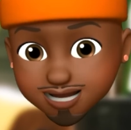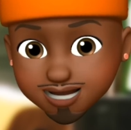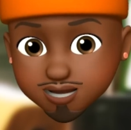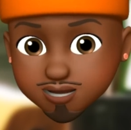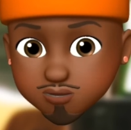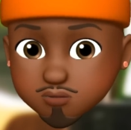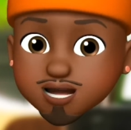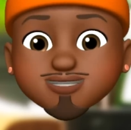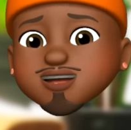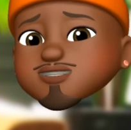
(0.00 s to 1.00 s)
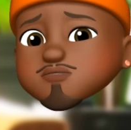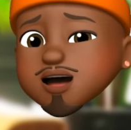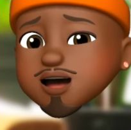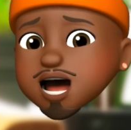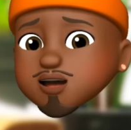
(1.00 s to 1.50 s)
video, we talked
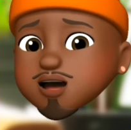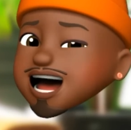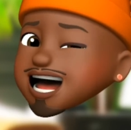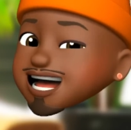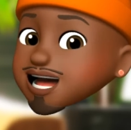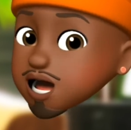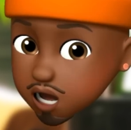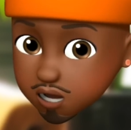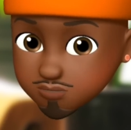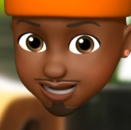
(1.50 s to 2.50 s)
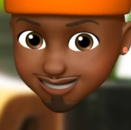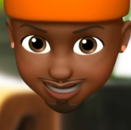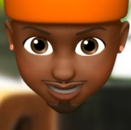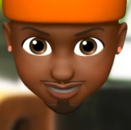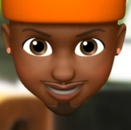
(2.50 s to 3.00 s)
about how it all went
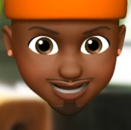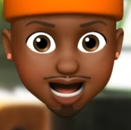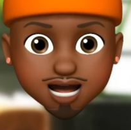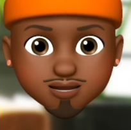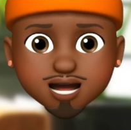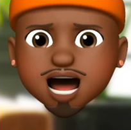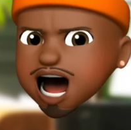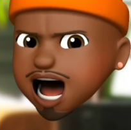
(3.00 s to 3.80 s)
down and how